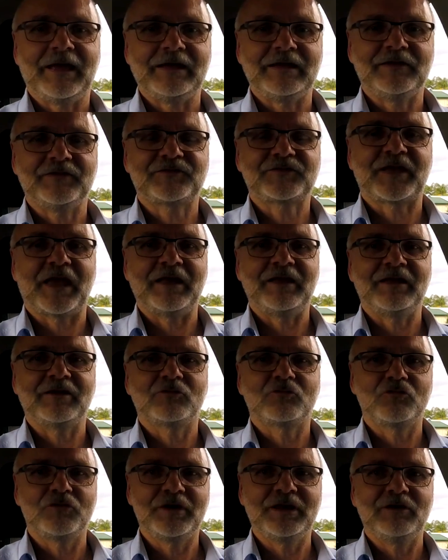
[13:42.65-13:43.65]
It is
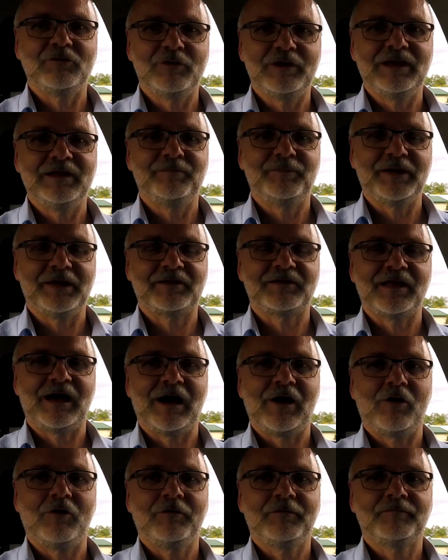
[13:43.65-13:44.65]
getting really, really big
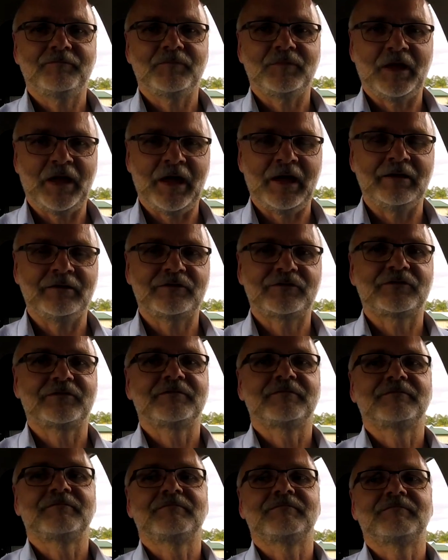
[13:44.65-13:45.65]
now, and
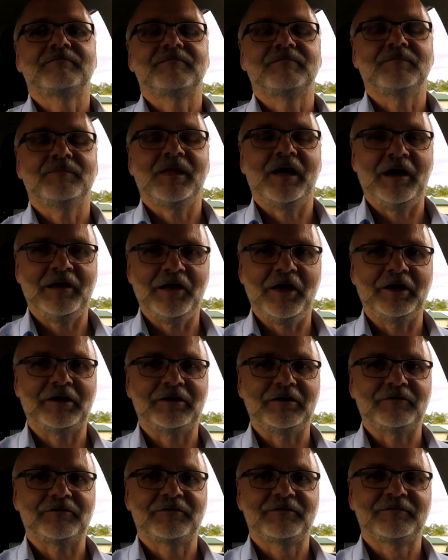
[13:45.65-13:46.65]
I
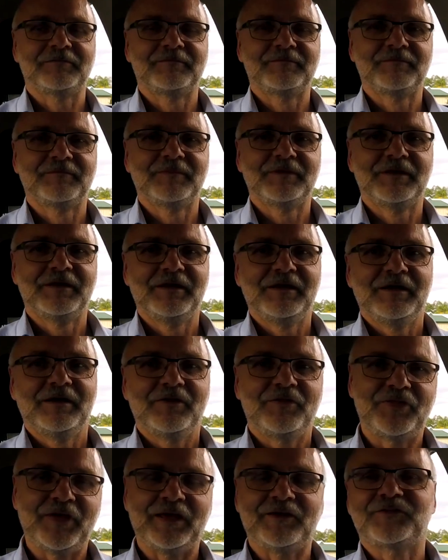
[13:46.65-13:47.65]
like it.
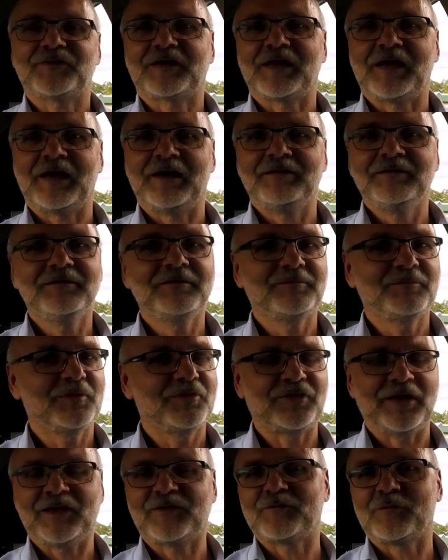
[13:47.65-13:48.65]
Thanks again.
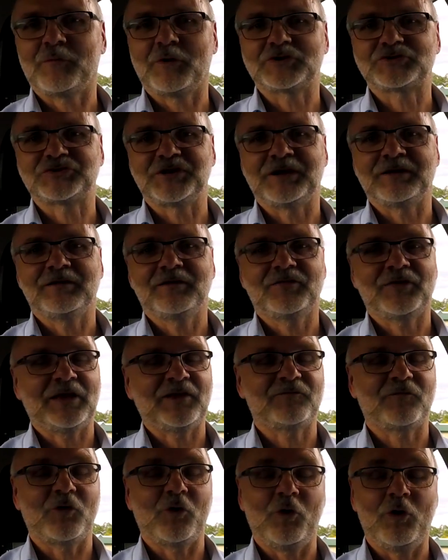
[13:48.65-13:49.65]
Thanks for watching.
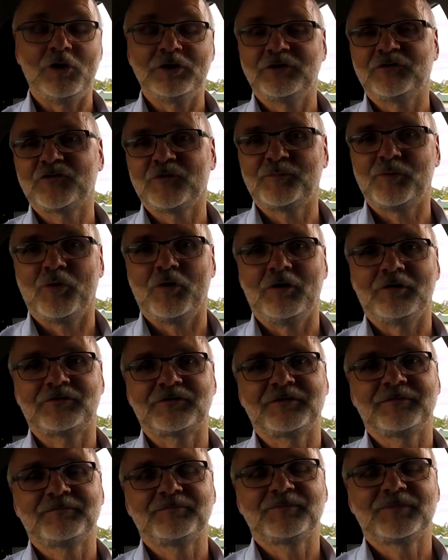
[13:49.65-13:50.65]
Thanks for all your support.
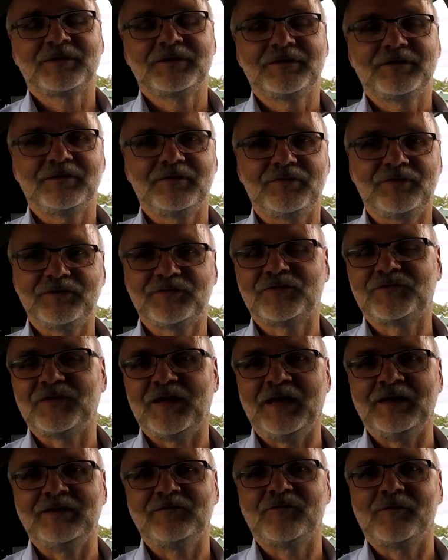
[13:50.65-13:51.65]
This is
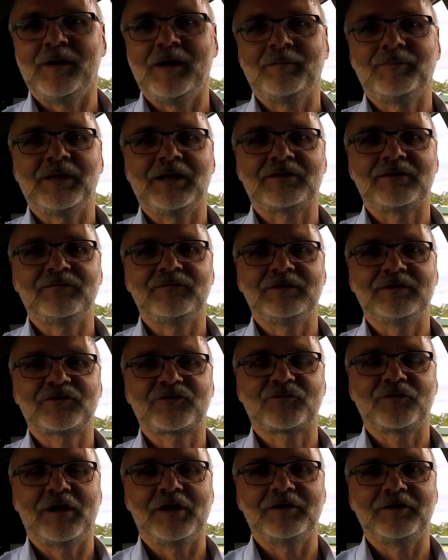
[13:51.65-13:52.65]
Andy from Unplugged TV
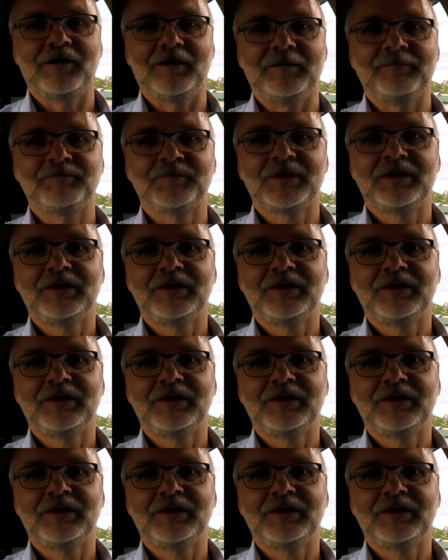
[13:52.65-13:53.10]
Australia.